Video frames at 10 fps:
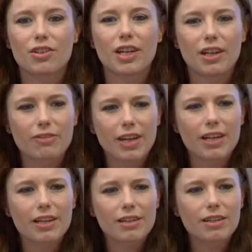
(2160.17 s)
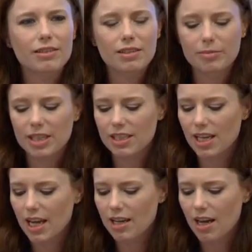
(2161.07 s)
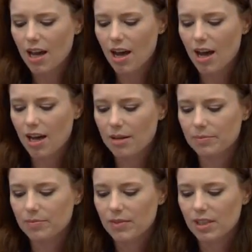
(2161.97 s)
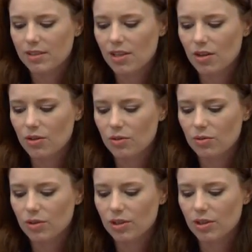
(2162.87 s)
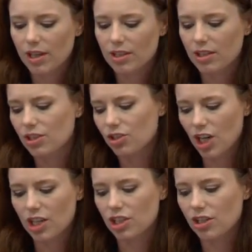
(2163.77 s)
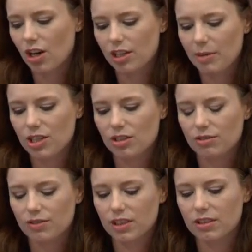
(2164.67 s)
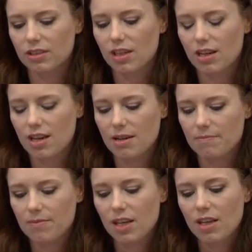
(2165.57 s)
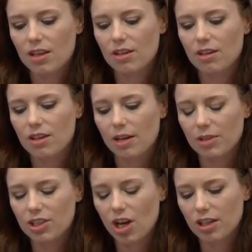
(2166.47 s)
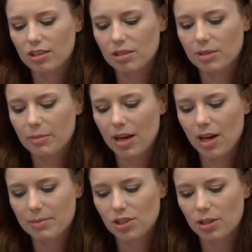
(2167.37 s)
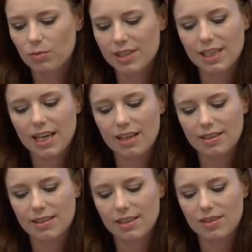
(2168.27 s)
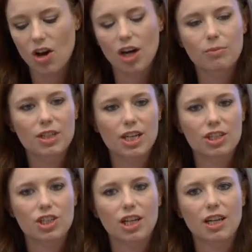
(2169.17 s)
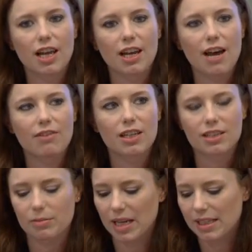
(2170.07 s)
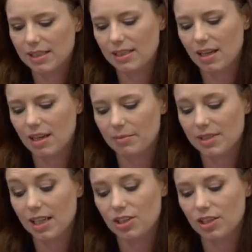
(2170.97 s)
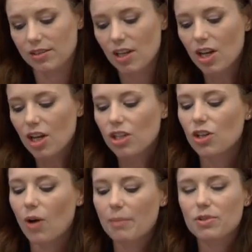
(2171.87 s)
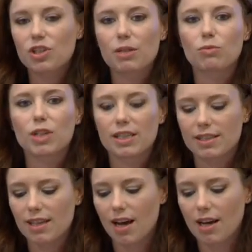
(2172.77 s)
are innovating a little bit today. So just changing the occupational field. I'm going to talk a little bit about upstream risk analysis, harm reduction, and evidence-based sanctions. So upstream risk,